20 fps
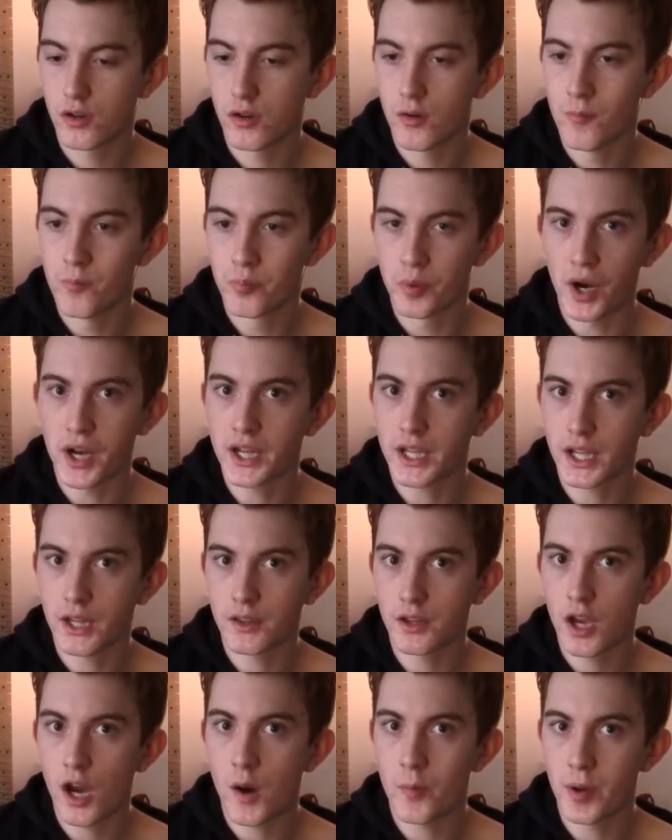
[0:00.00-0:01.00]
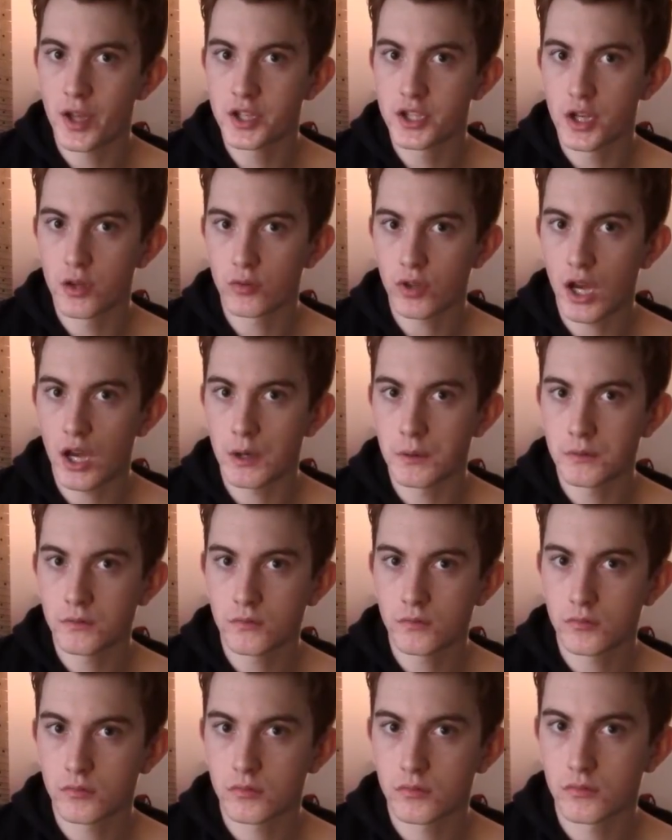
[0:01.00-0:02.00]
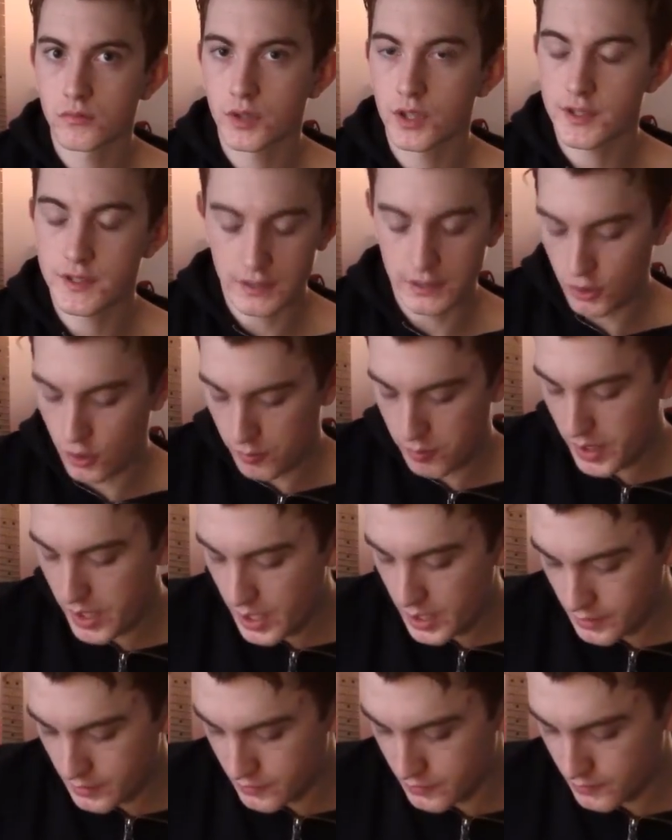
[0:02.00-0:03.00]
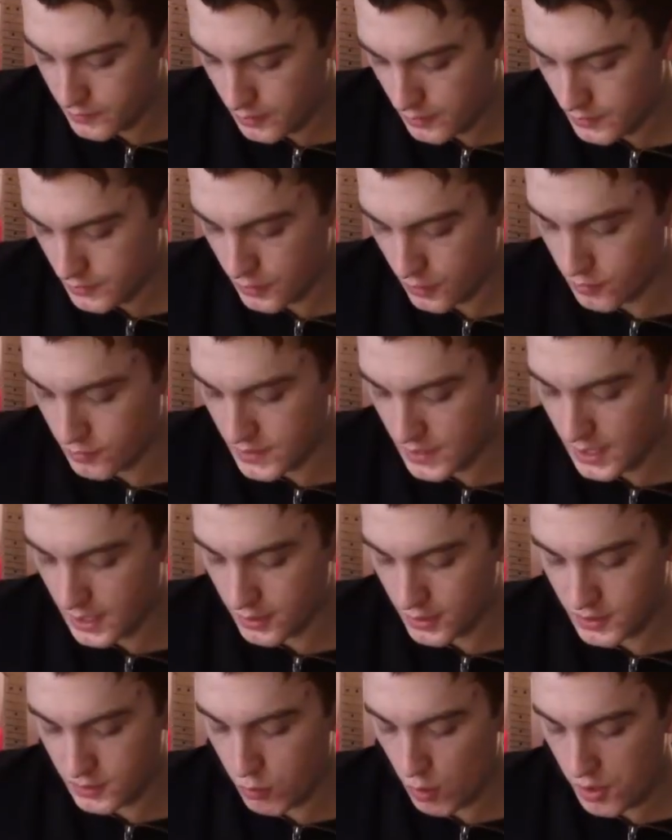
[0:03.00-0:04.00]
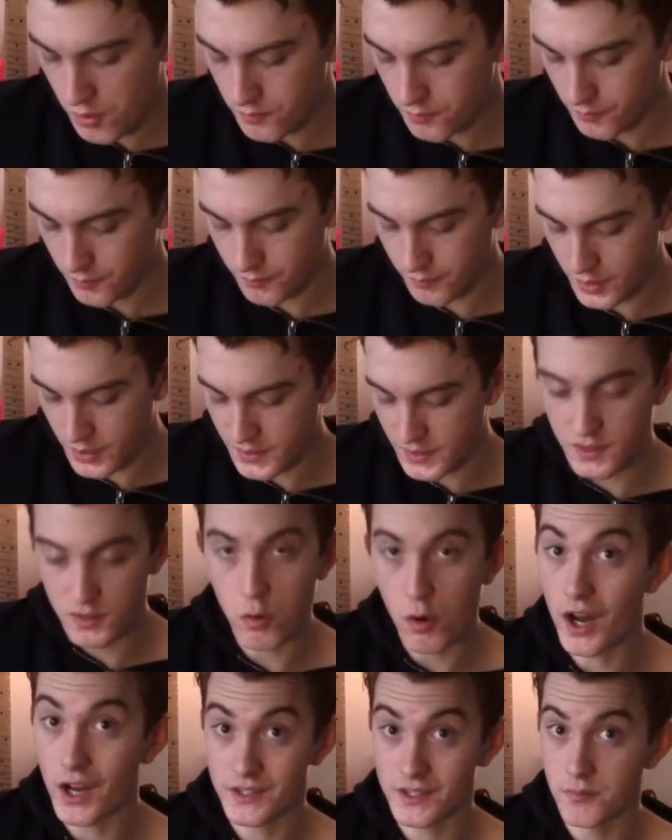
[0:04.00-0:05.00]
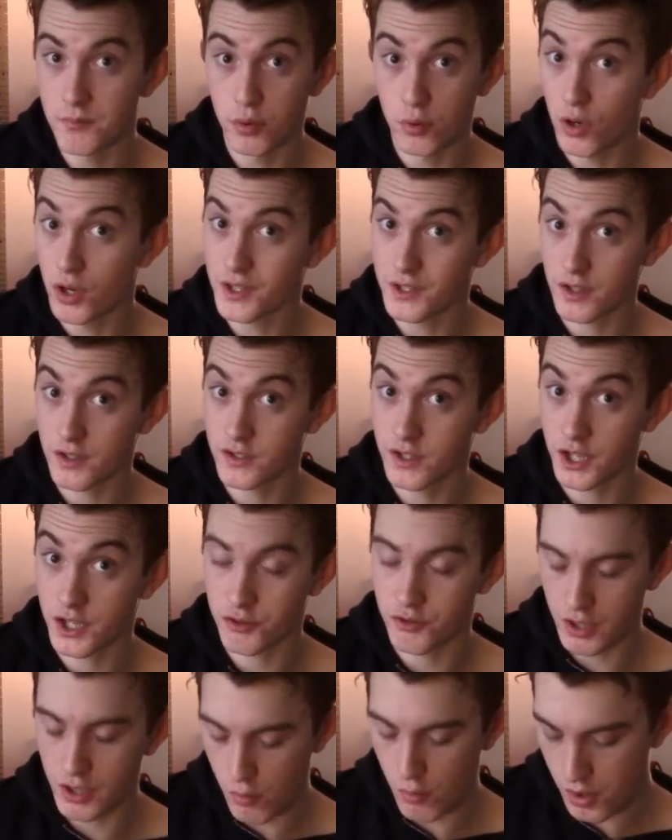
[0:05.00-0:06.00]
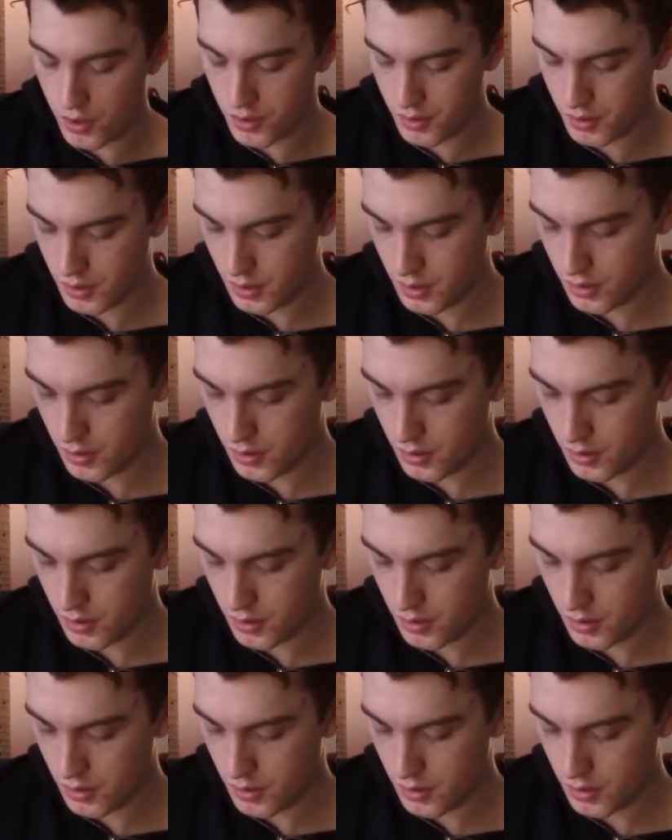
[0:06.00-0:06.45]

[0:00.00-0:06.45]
breaking the arpeggio down into little bits. So take this one, this is quite a simple one, it's a 6 string one.